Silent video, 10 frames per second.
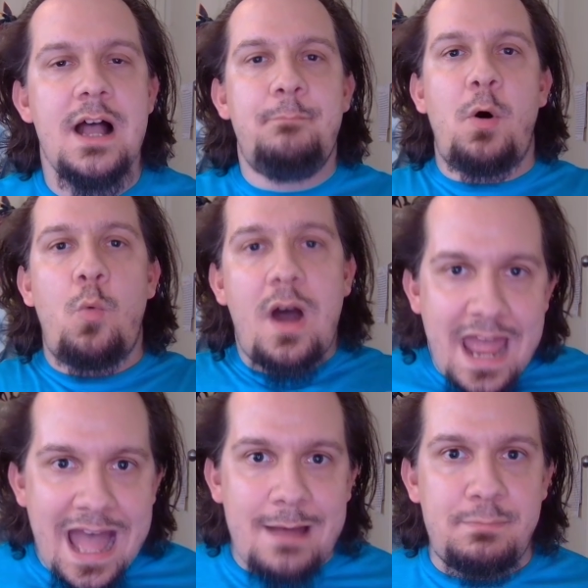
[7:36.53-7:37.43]
But what
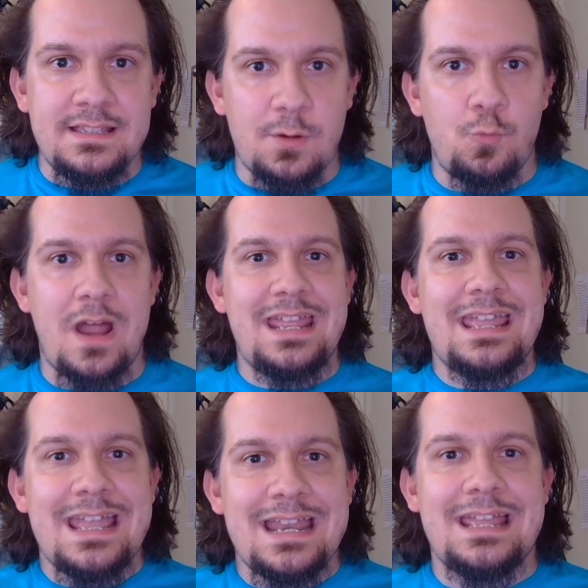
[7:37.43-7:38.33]
happens when
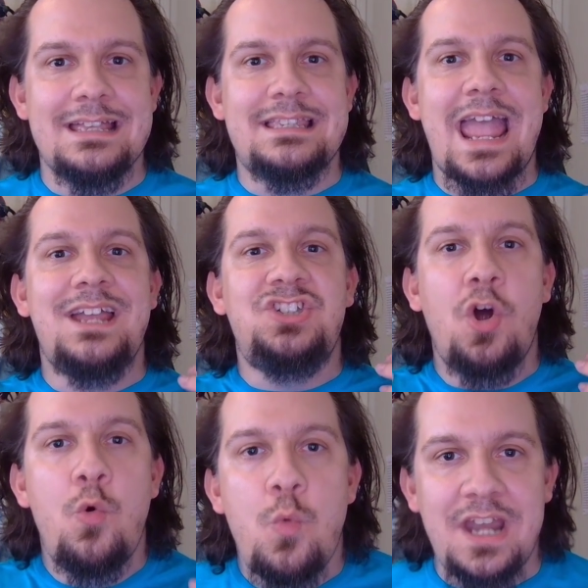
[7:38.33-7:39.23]
it is a
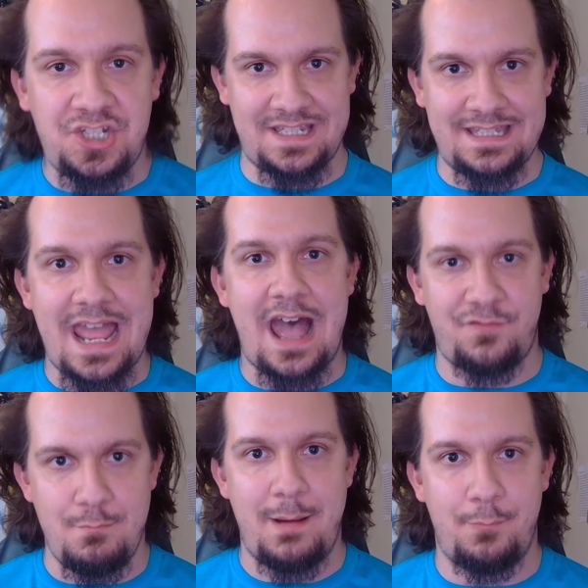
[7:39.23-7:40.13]
Twitch
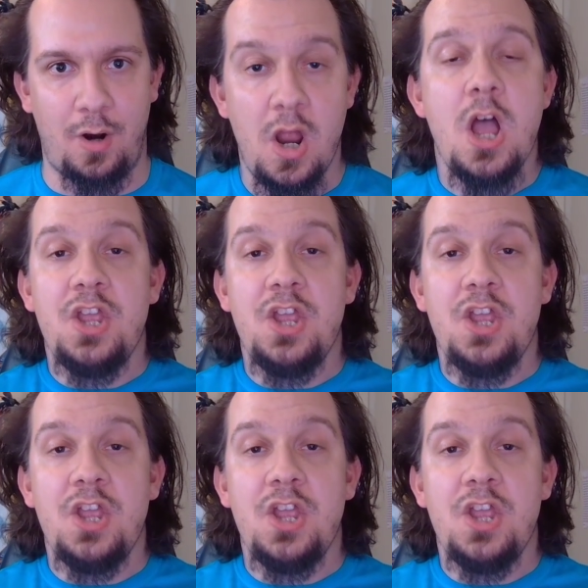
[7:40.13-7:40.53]
staff member?